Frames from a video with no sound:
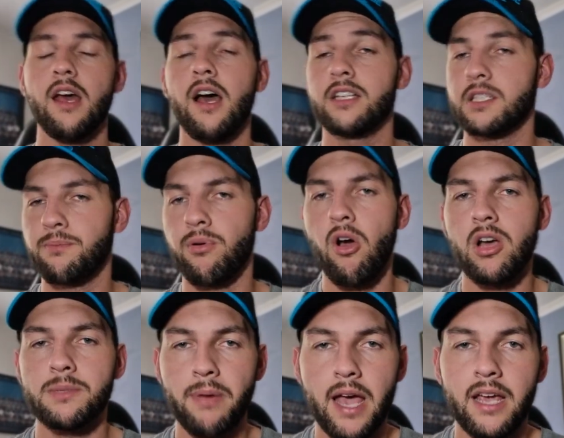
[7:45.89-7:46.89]
A
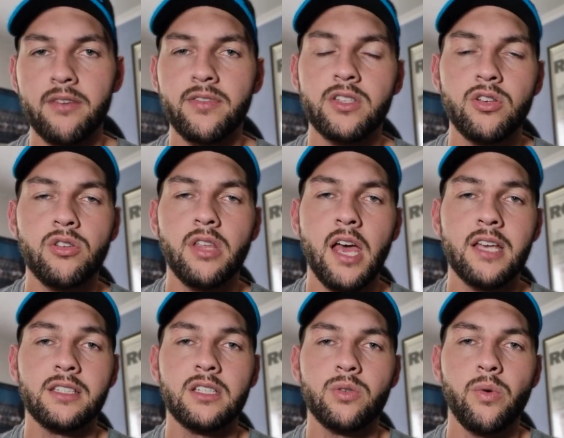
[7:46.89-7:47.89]
surprise packet for
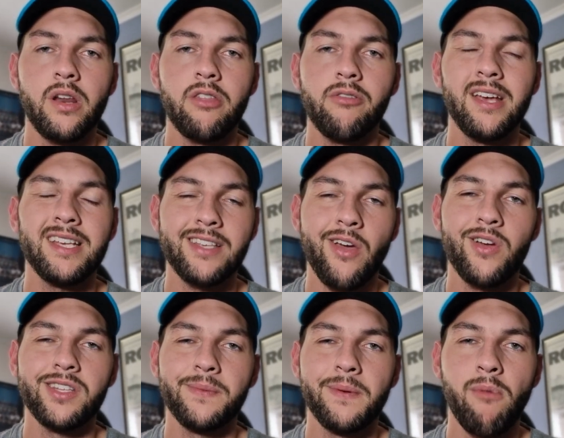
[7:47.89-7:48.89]
2023 is
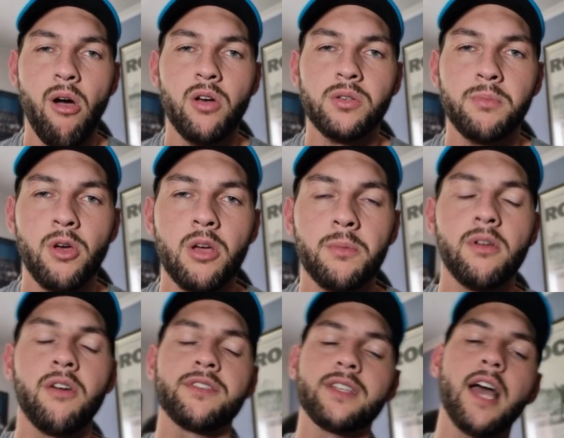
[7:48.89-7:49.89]
going to be Miles Bergman.
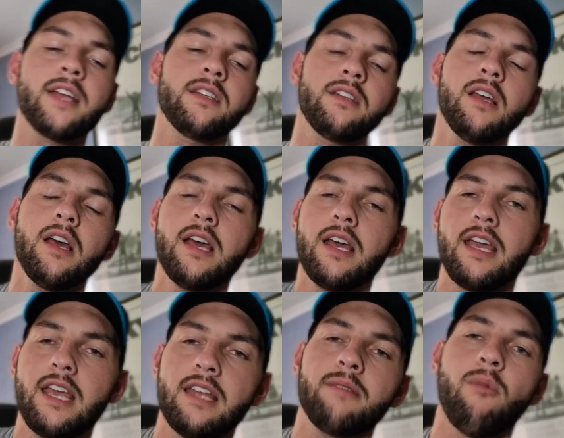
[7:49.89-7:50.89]
I've stated
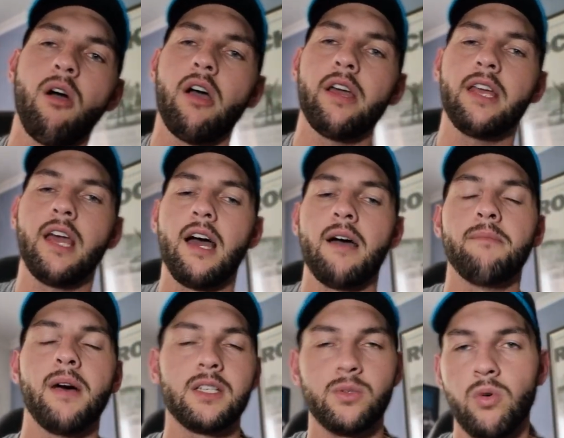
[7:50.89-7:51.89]
in my
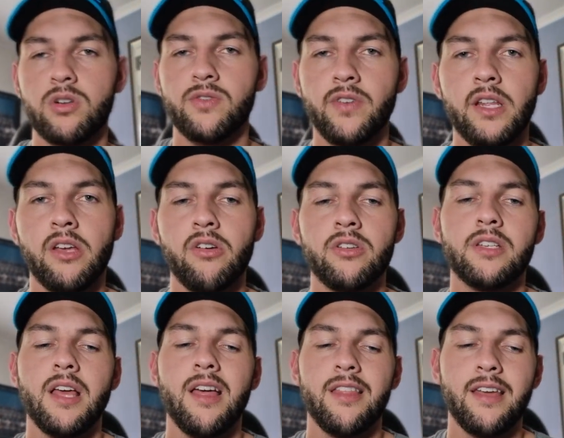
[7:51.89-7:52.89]
must-watch videos
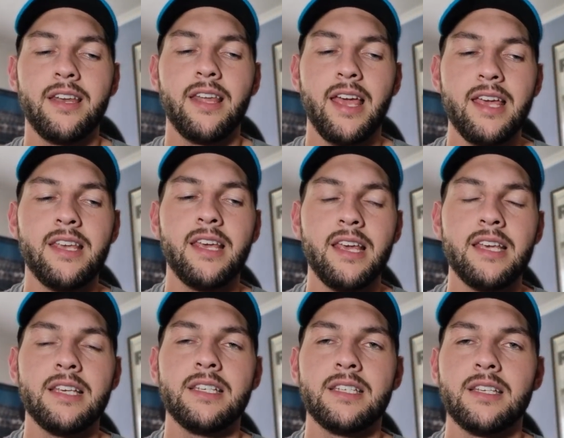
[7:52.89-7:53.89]
that he
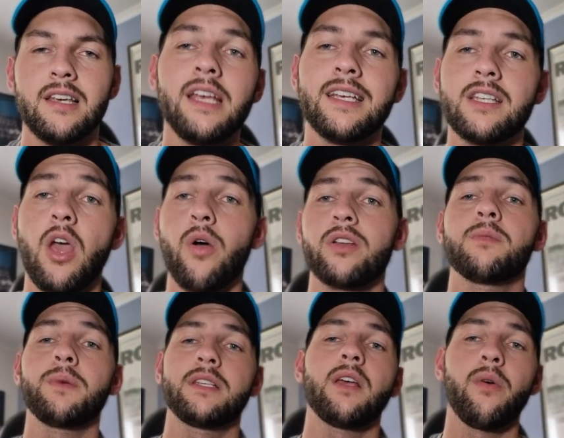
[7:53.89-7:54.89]
is going to
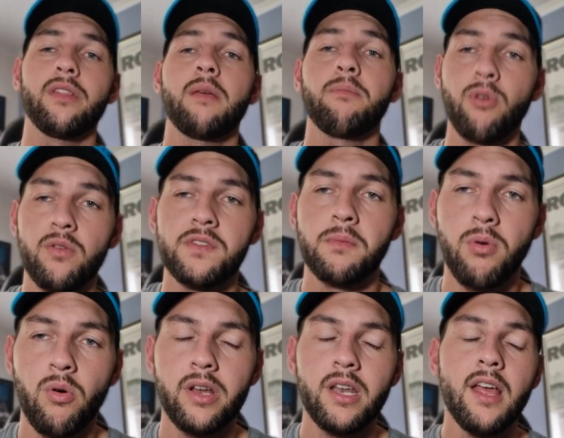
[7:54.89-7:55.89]
be someone that proves a
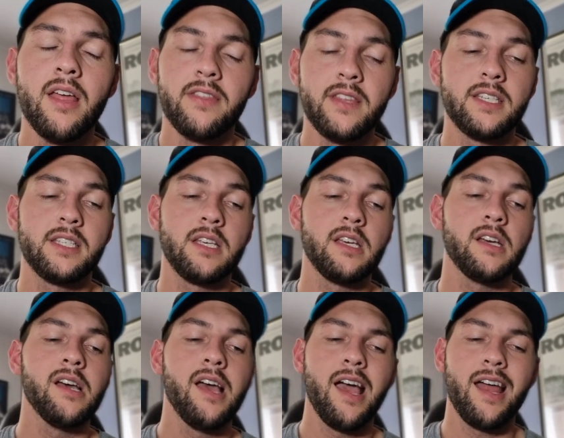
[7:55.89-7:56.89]
point this year
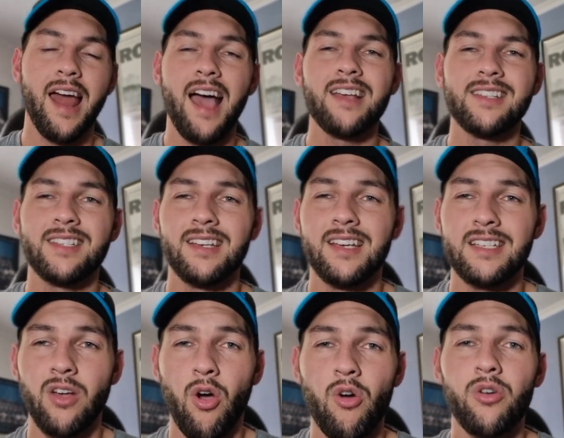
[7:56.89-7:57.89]
and has his
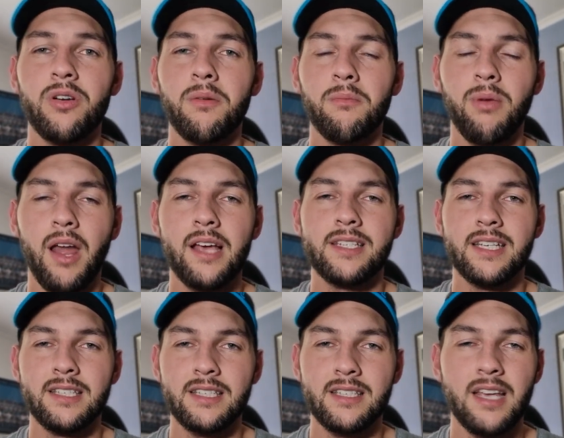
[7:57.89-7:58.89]
own place
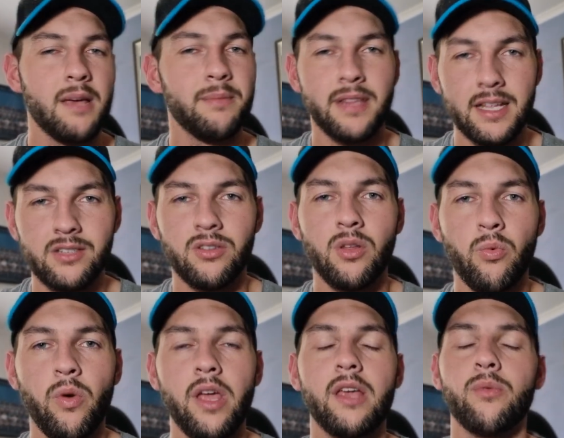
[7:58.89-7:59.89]
in the team, and that's on the
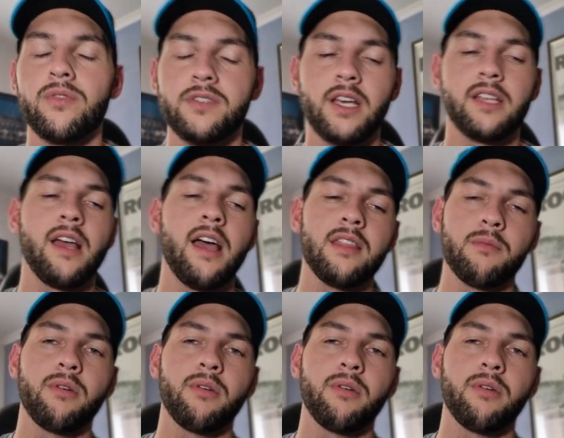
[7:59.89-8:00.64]
wing. We've seen that in the